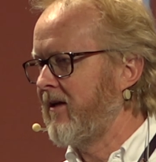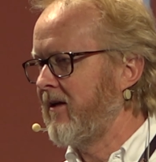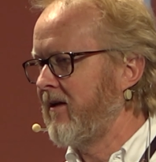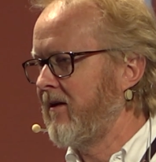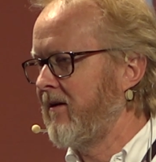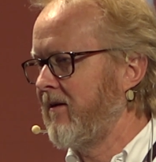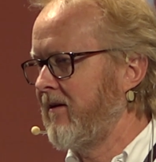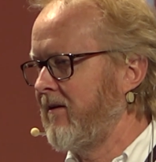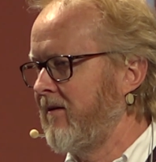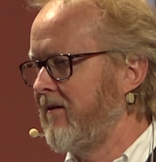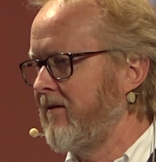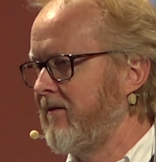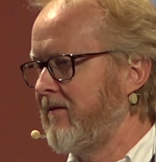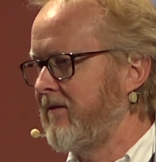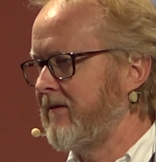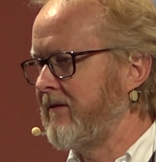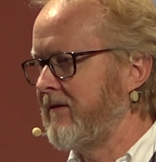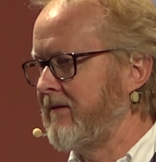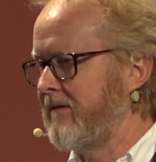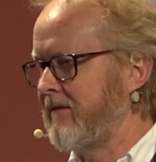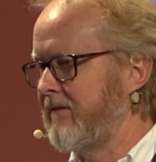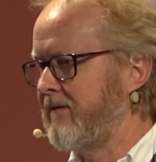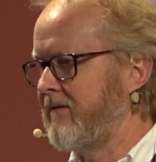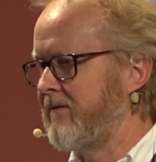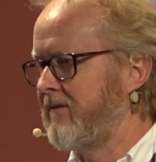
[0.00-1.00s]

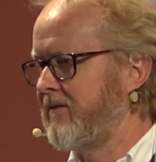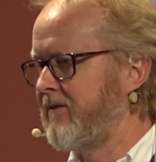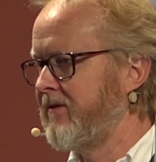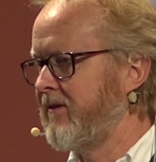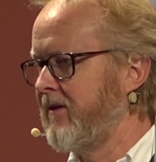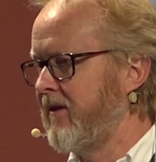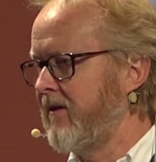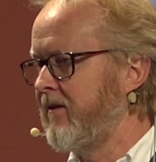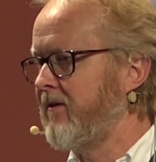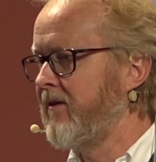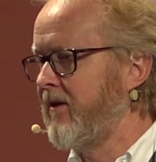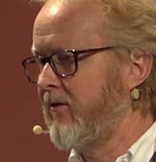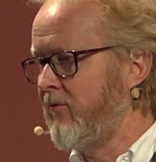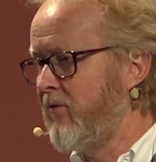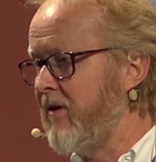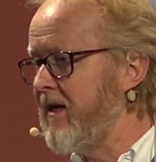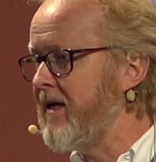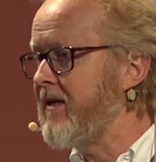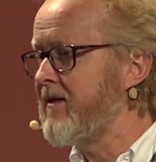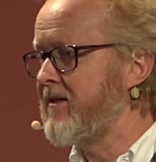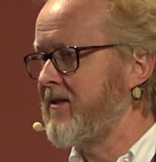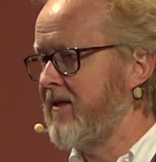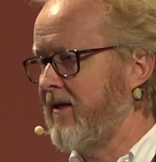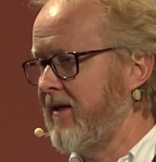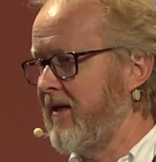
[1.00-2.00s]
the
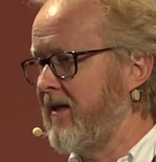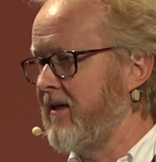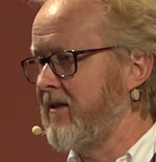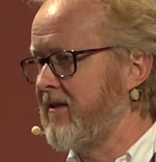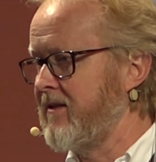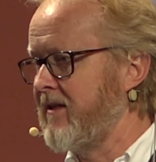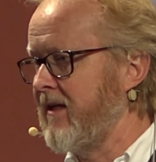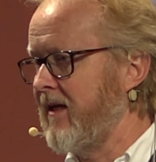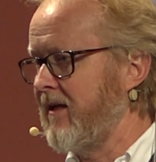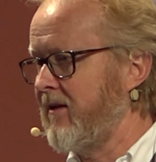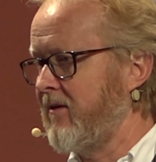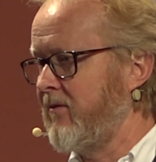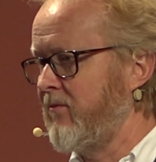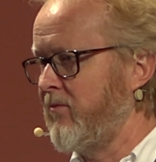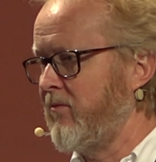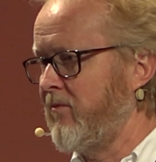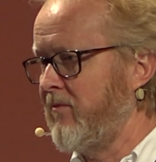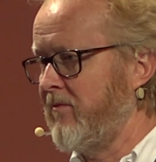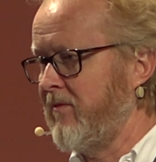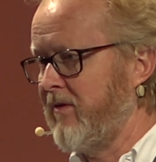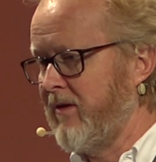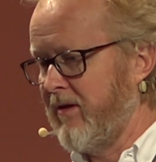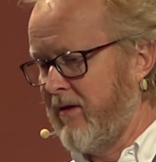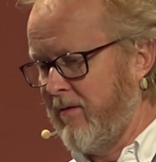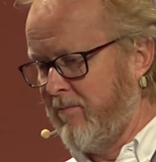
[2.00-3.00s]
reason is that
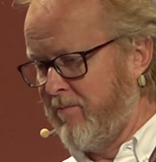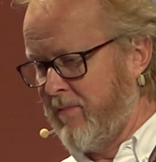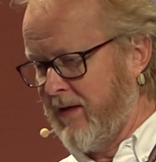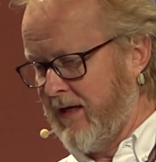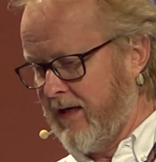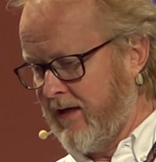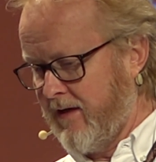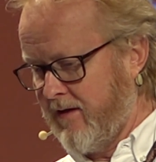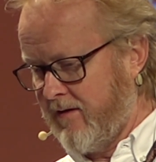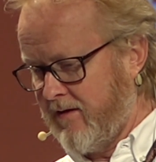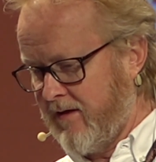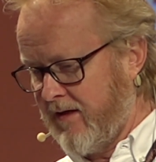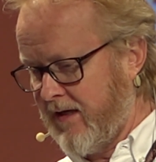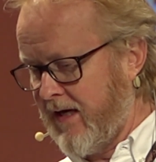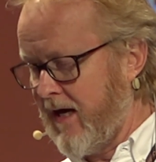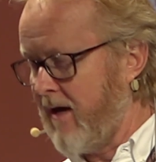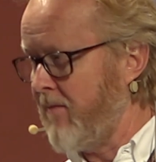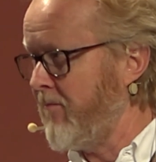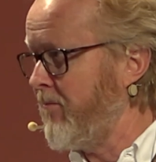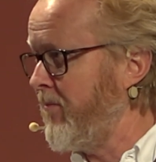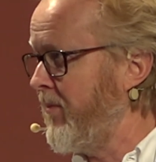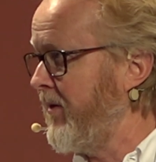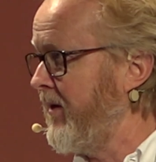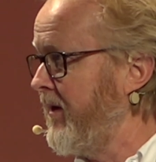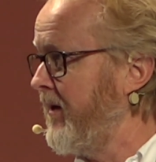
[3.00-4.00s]
the bigger a
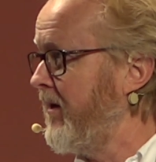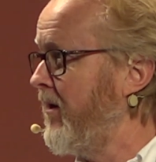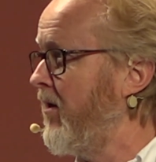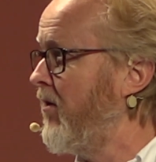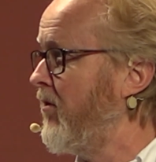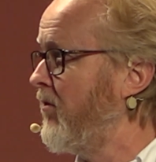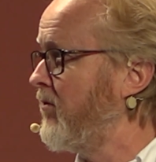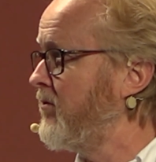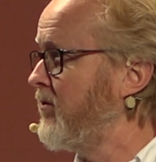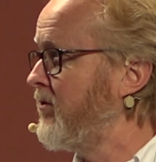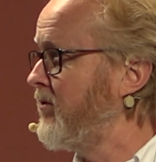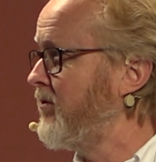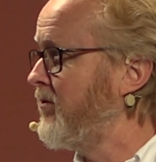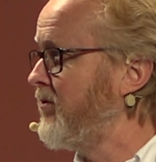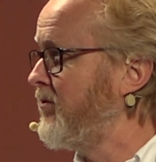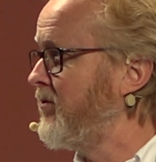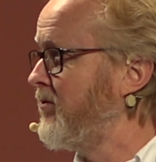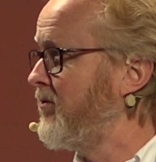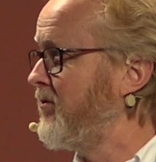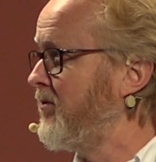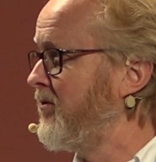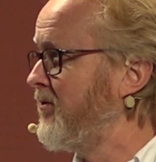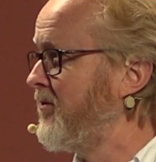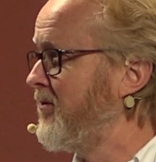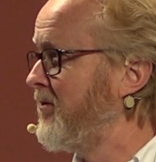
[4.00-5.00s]
company
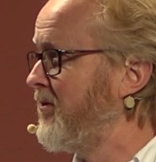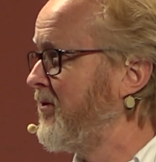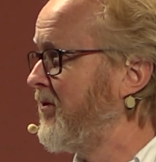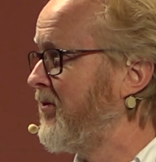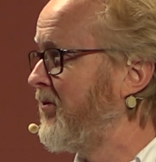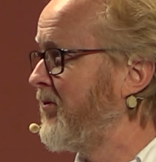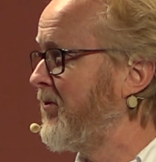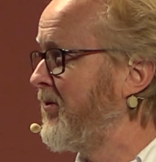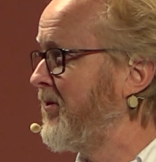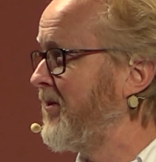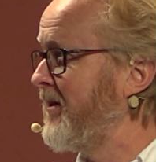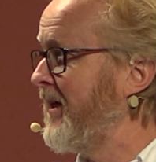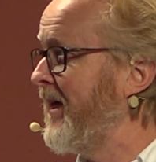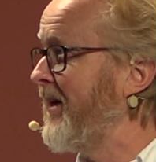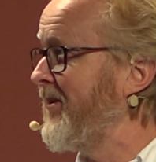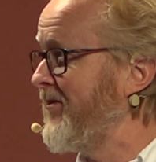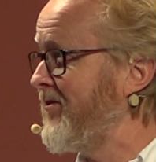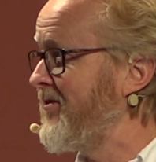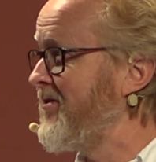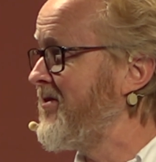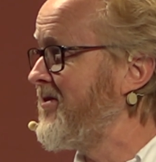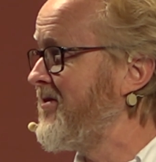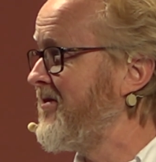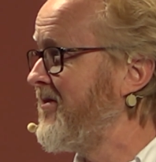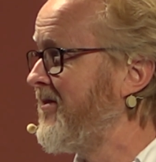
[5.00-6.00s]
goes or
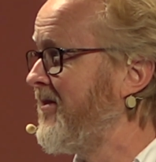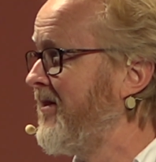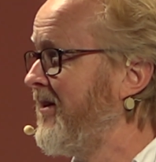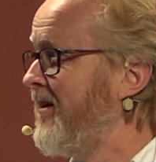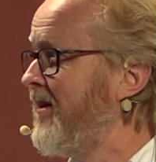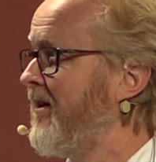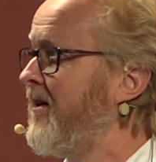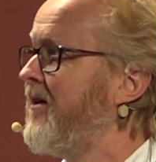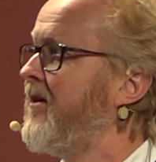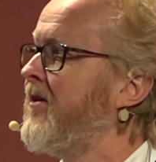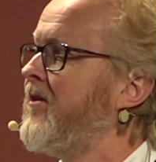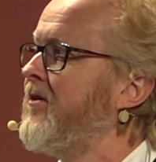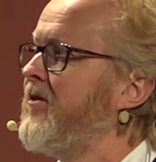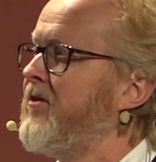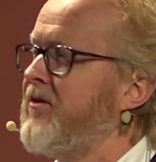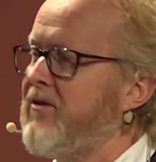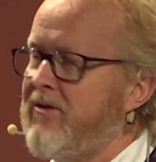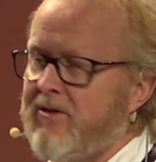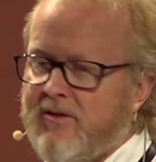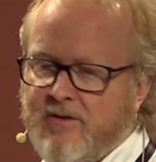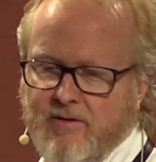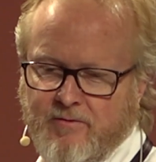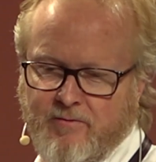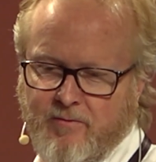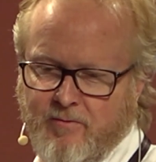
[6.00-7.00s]
gets,
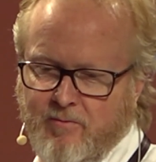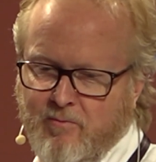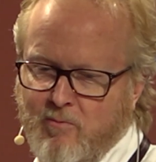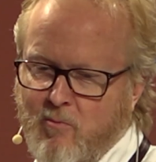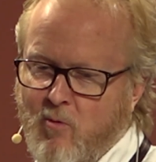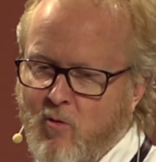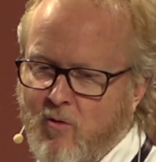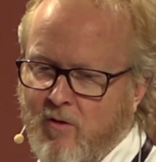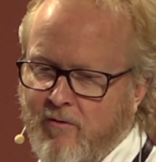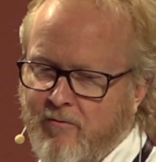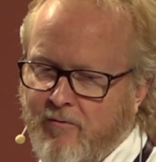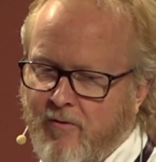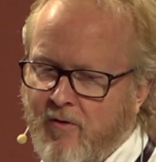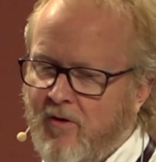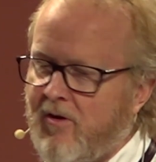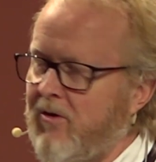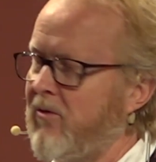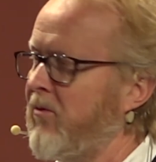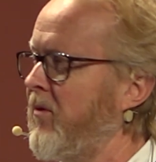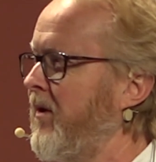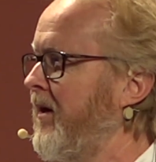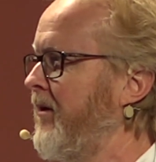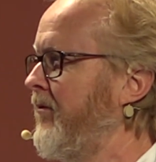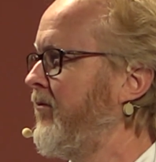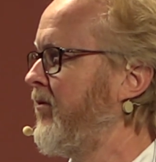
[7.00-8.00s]
the more far
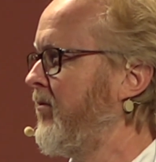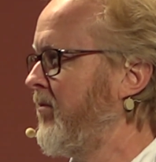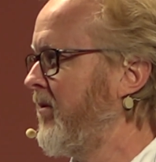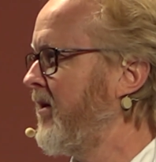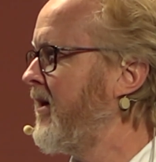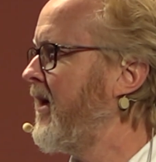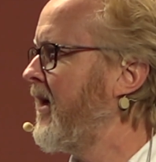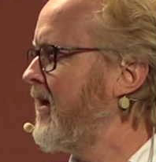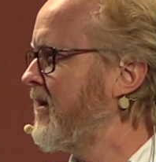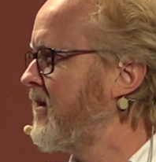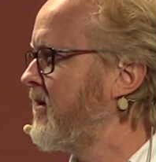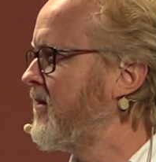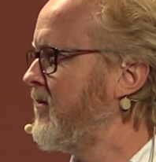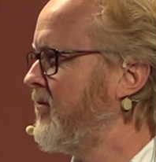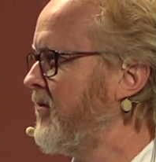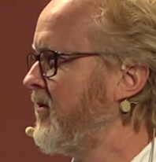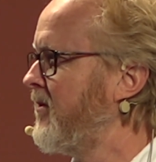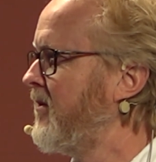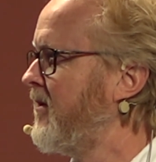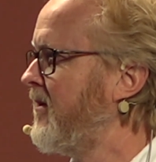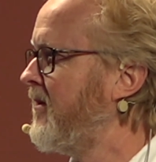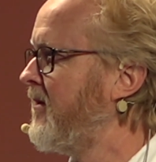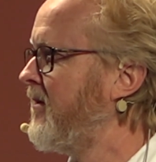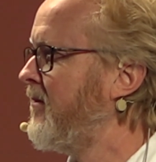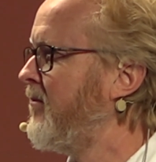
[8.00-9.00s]
away from the customer.
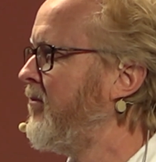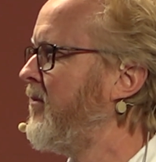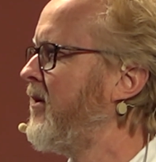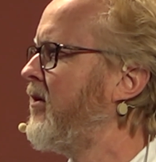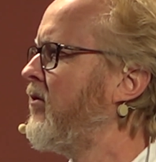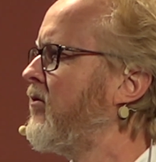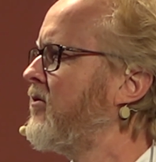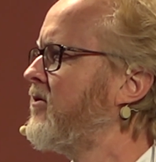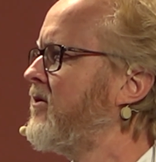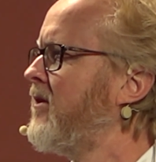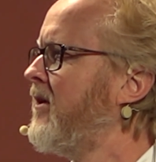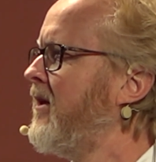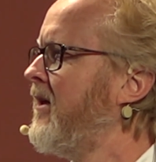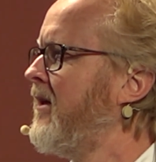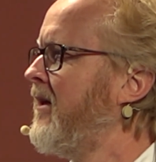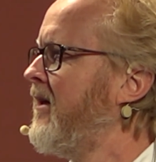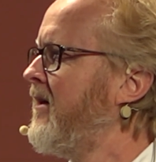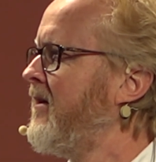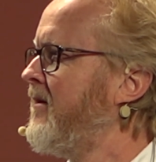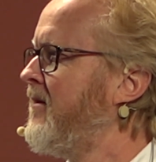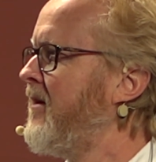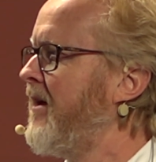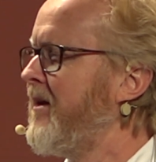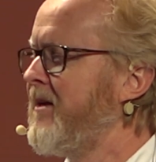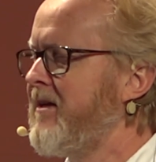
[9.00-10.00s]
Because,
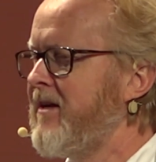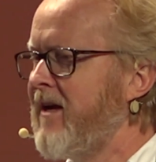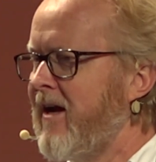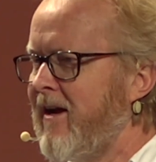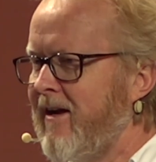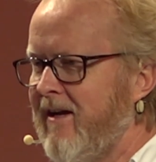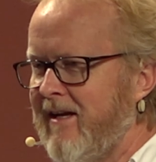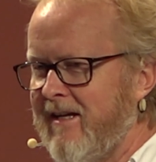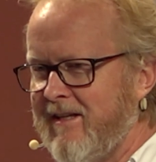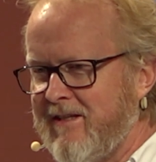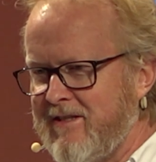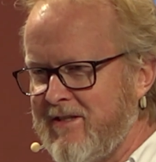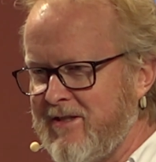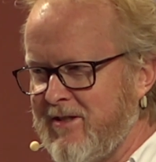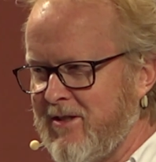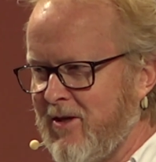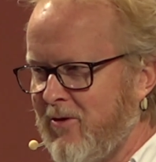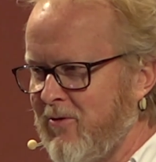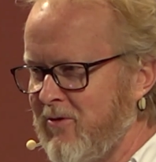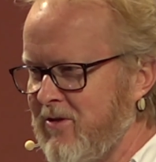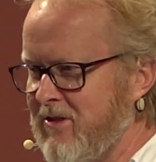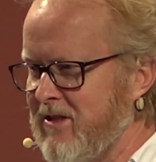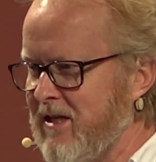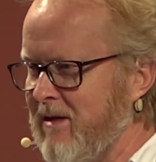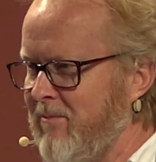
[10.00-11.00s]
yeah, it's
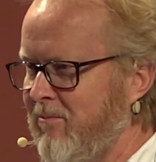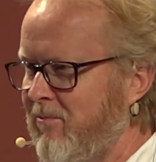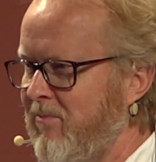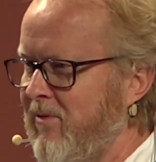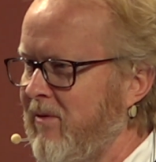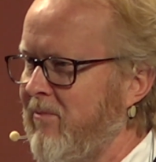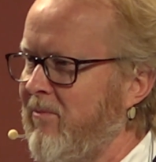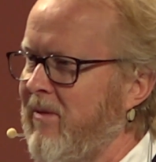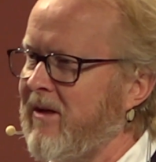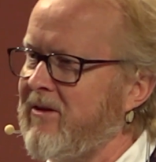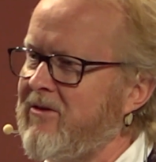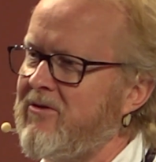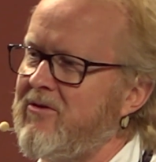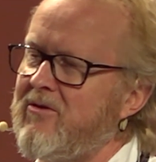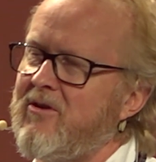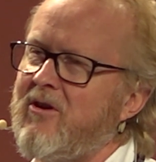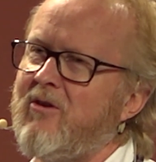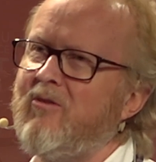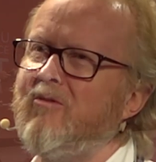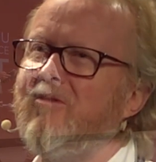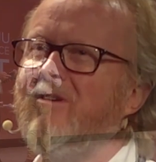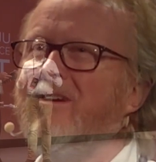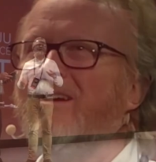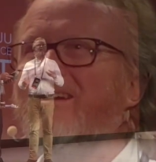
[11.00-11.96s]
so simple, but you know,